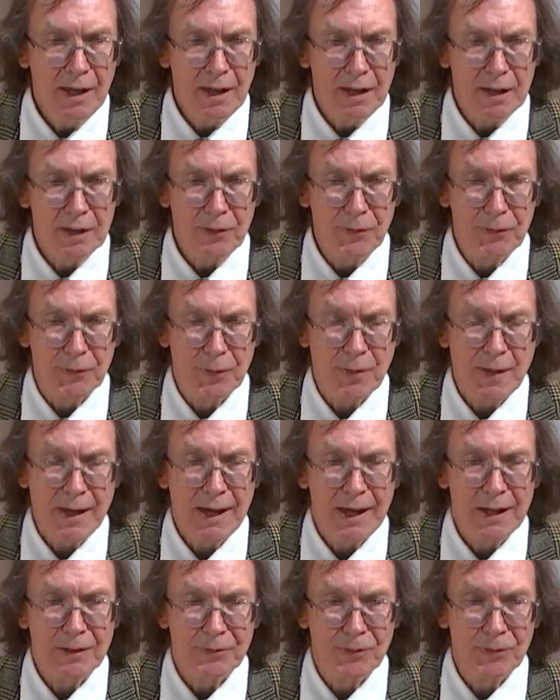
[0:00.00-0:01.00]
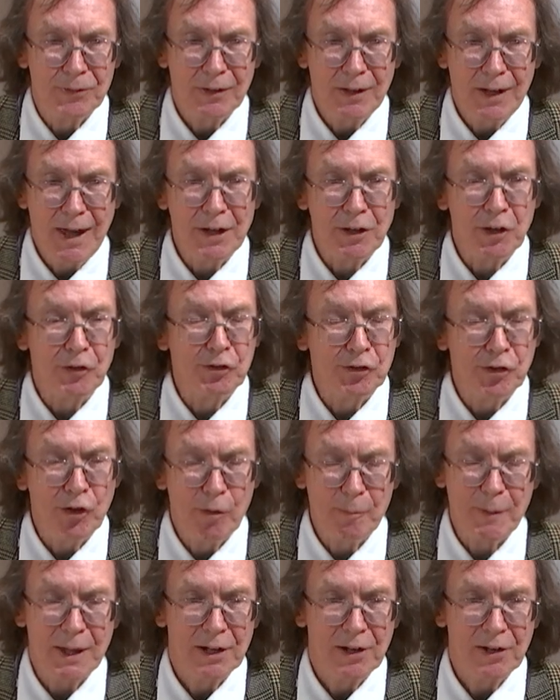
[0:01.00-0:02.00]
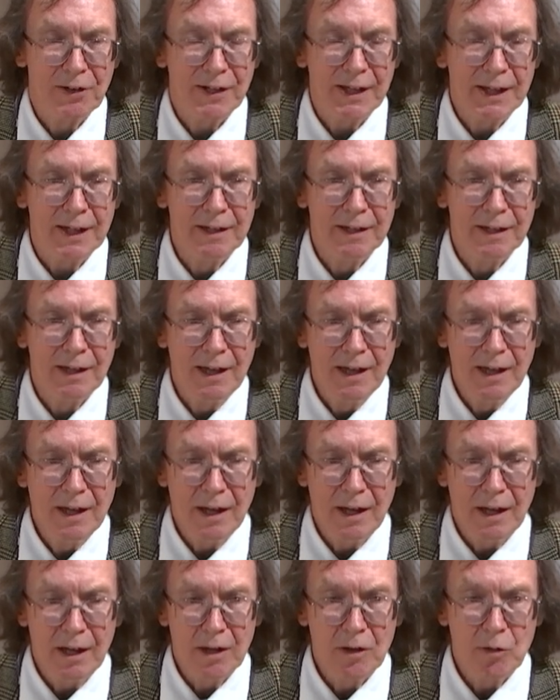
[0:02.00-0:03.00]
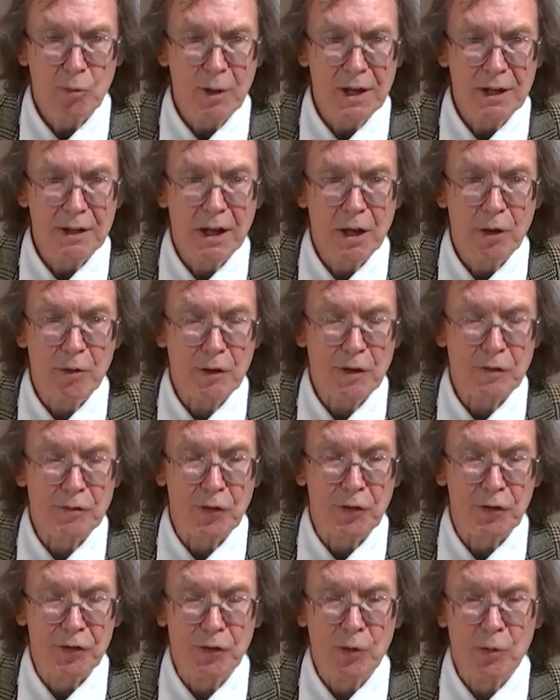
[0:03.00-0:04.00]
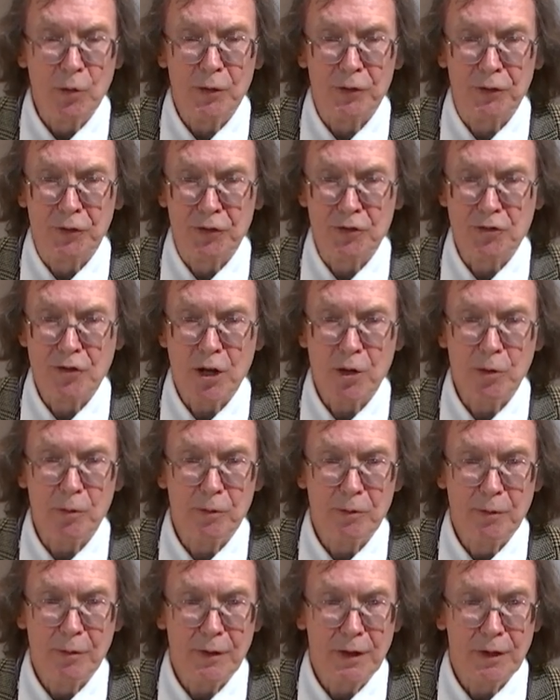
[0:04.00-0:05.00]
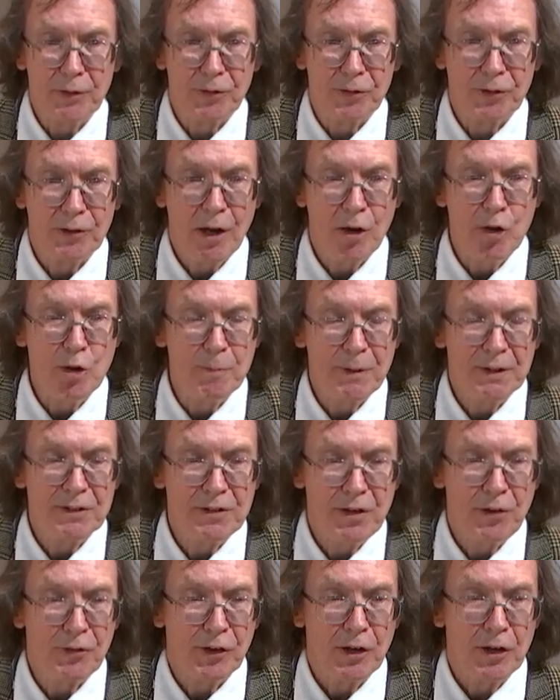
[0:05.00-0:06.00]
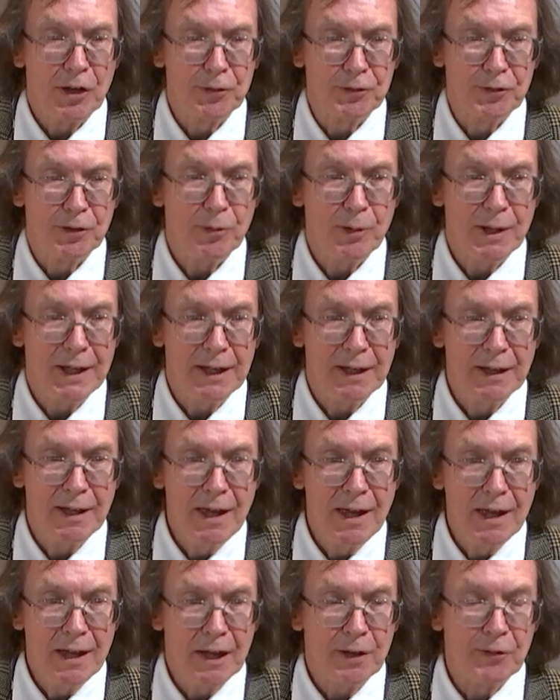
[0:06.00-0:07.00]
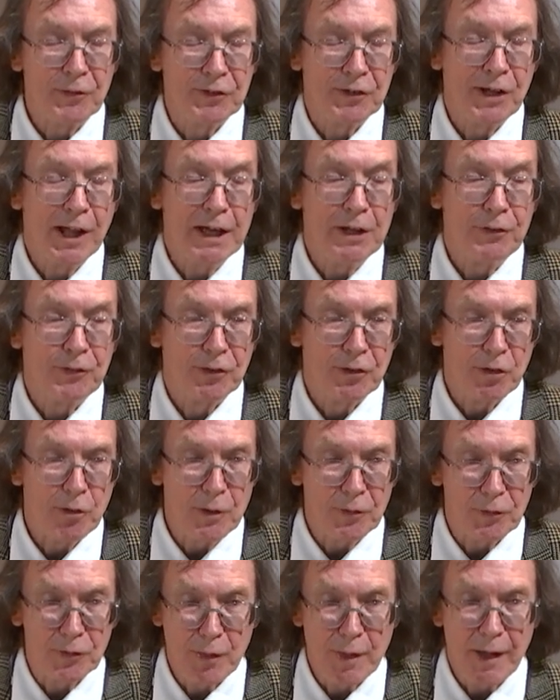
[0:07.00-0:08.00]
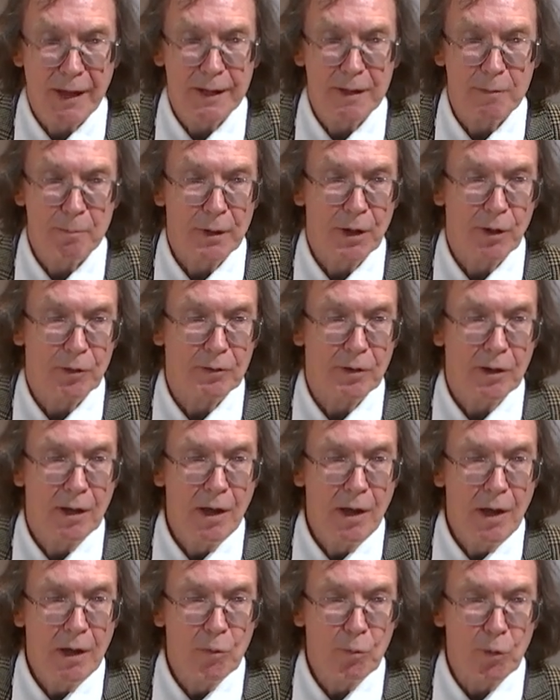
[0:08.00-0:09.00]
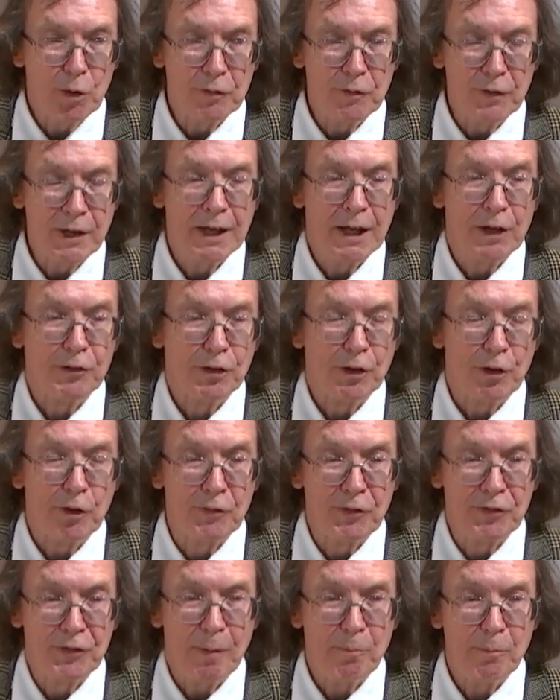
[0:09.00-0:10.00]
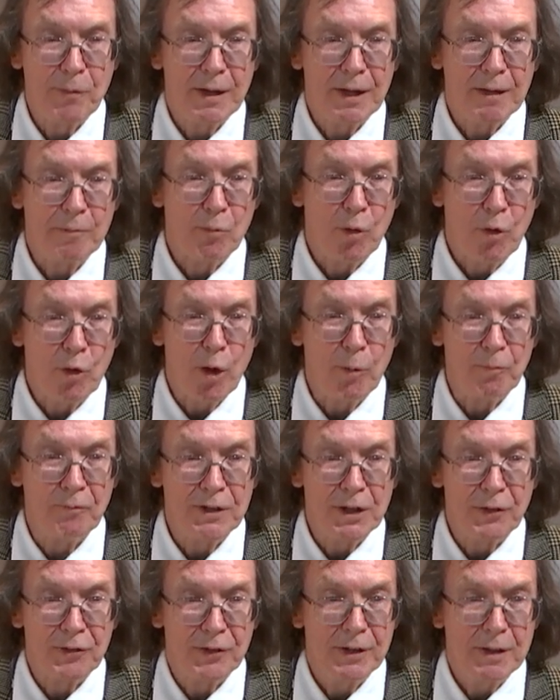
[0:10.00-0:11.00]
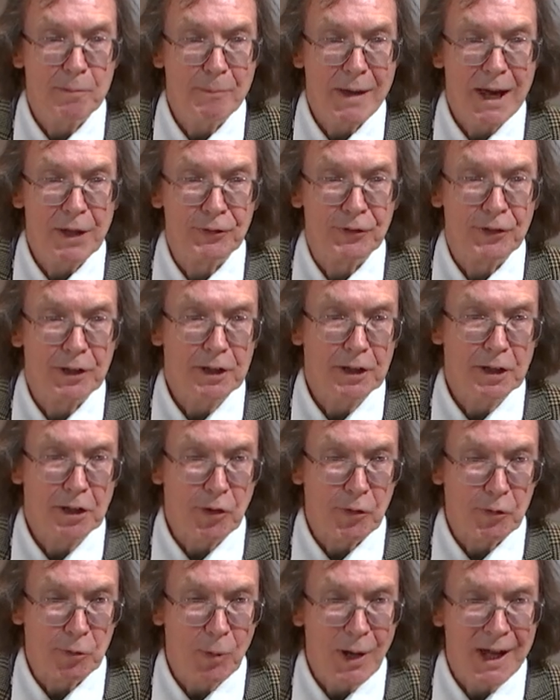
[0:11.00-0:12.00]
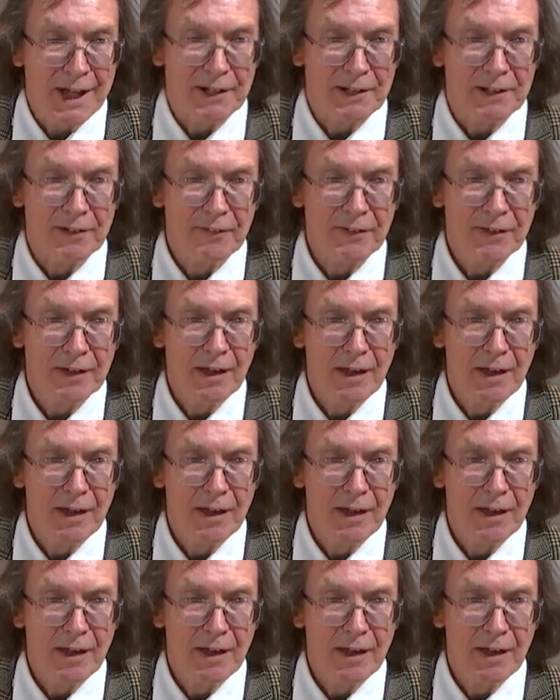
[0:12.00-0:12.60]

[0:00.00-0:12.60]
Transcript: is that anatomically, uh, we know that the sword stroke that opened his artery and sliced through his thigh bone would have cut off something more obviously masculine as well